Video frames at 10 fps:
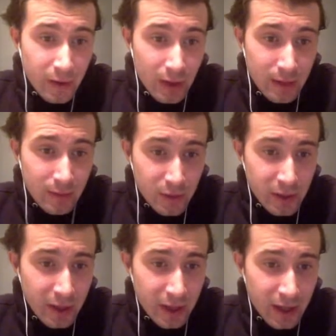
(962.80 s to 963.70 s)
I'm
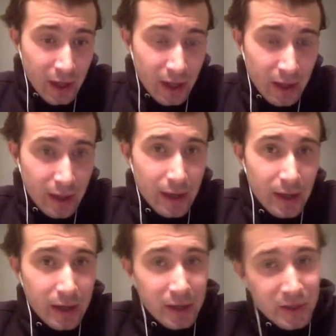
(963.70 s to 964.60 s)
looking at getting
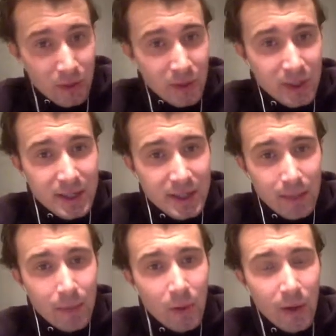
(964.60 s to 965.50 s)
an exhaust at
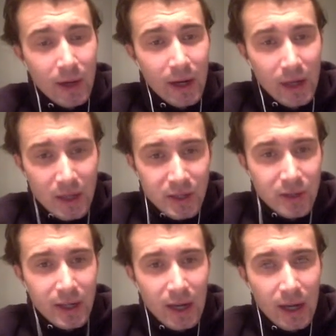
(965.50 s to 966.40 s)
some point. It is on
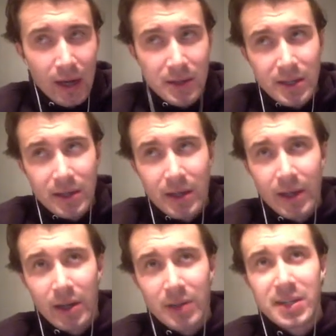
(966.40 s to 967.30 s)
the cards,
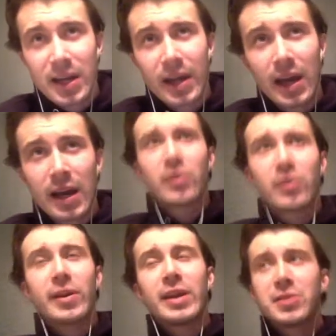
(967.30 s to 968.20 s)
and I'd say after
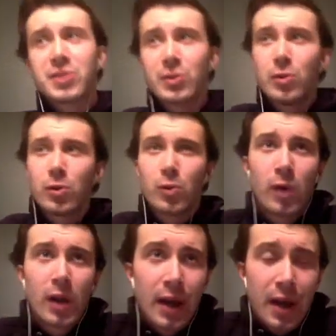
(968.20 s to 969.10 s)
I get the snorkel,
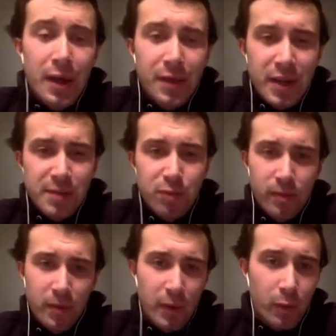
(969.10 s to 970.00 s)
that's
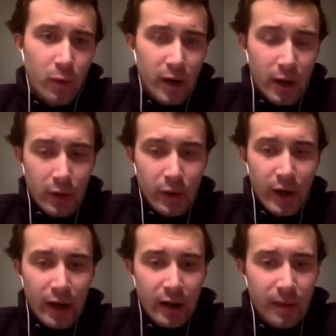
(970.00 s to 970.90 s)
probably what I'd look
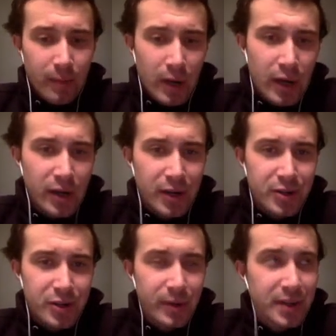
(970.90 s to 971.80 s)
at. My only
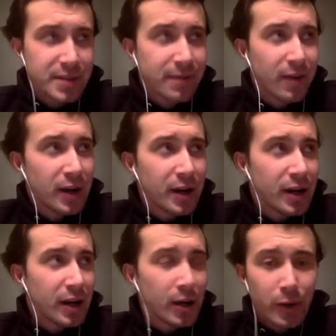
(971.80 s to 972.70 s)
issue is finding
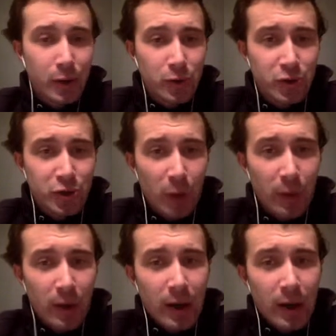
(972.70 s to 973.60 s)
a local shop
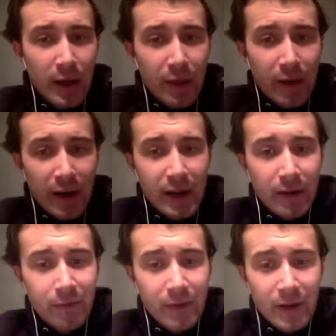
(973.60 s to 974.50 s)
that can
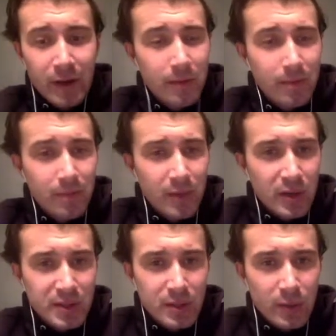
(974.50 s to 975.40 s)
fit it
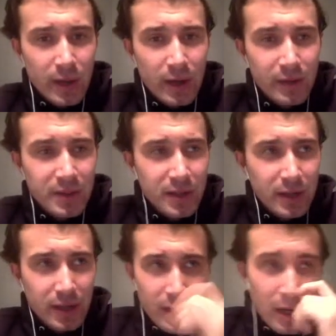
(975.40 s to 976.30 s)
because of the way, obviously,
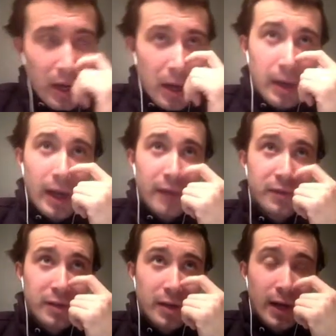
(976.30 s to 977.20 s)
I'd have
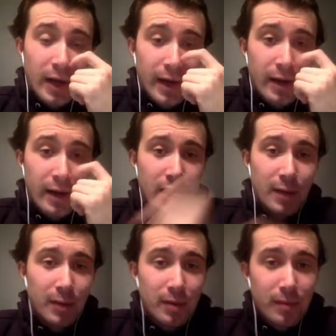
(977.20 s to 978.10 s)
to cut out a
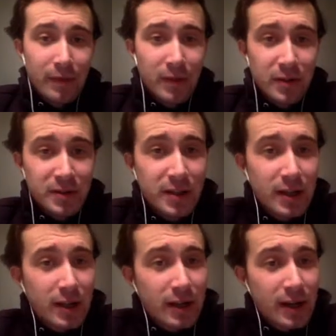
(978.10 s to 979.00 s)
couple of mufflers
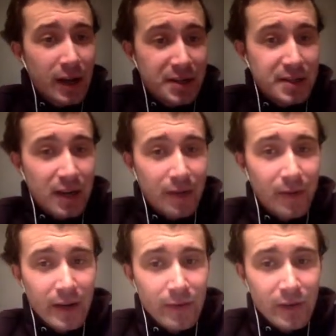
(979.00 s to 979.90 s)
and stuff
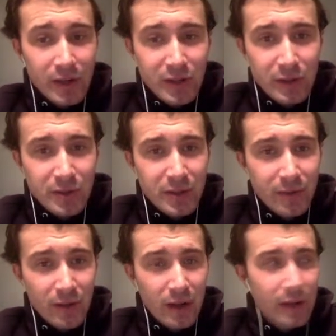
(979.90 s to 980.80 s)
out of an exhaust if
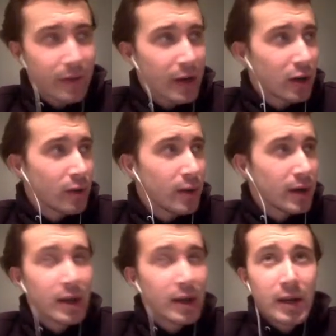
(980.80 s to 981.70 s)
I got one.